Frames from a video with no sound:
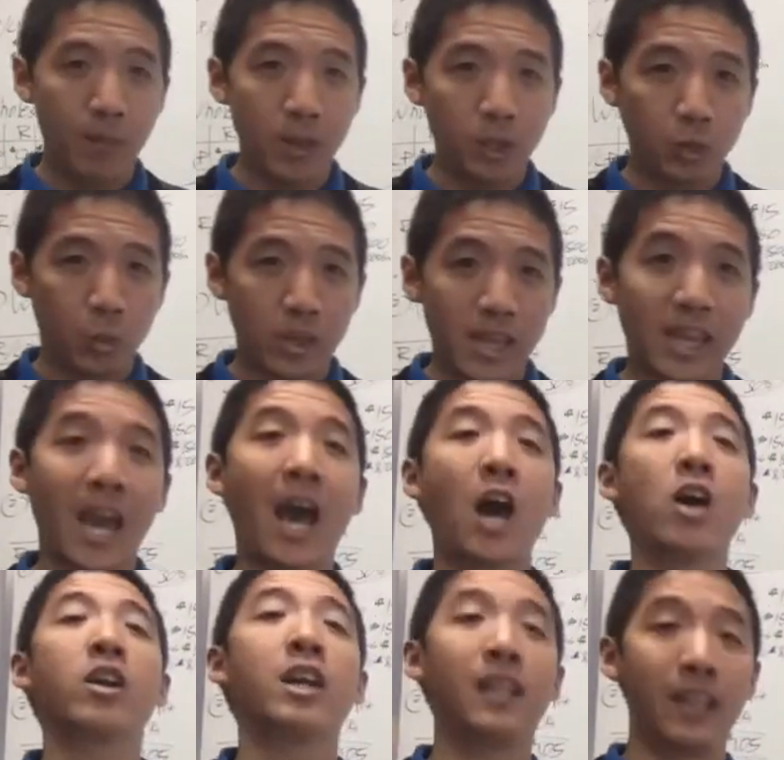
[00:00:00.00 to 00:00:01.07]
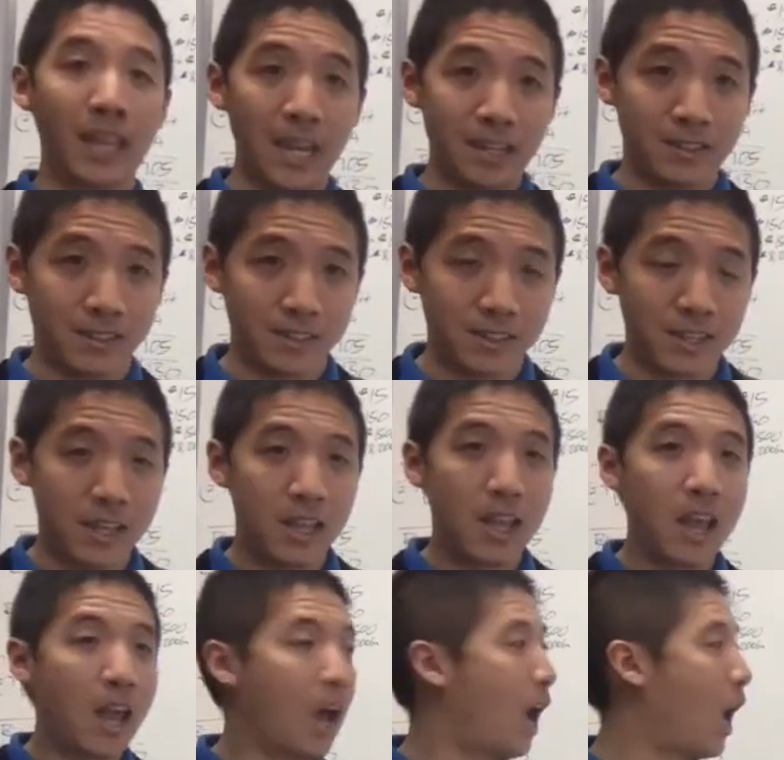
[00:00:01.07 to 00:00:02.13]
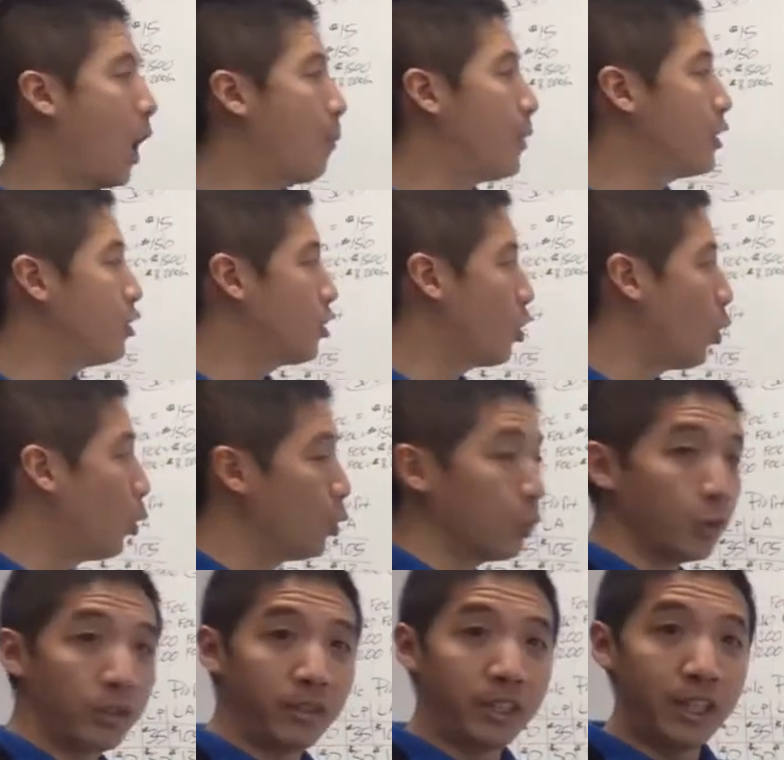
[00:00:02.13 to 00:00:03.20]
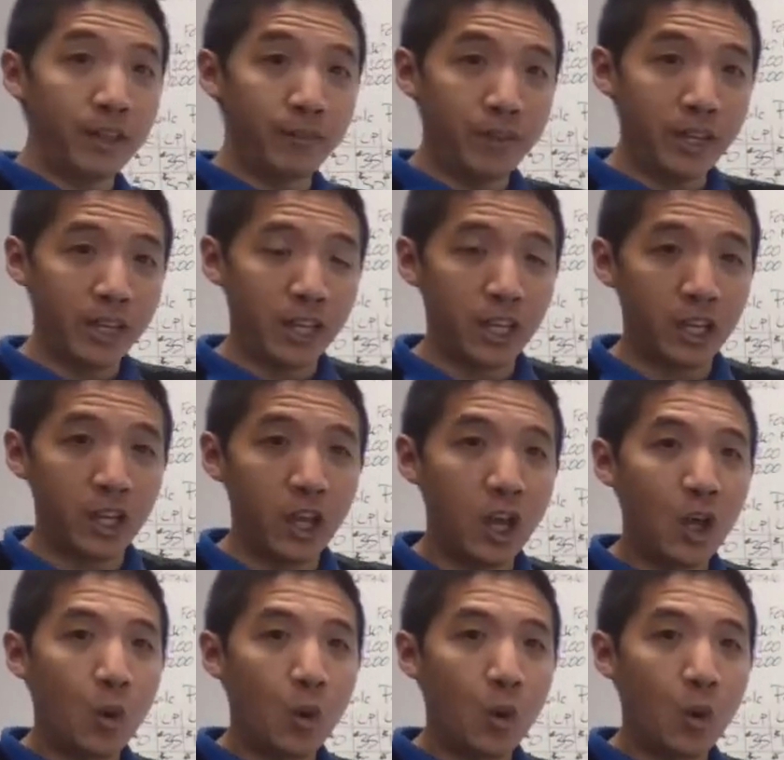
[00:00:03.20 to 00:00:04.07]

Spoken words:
is where they calculate how much total CV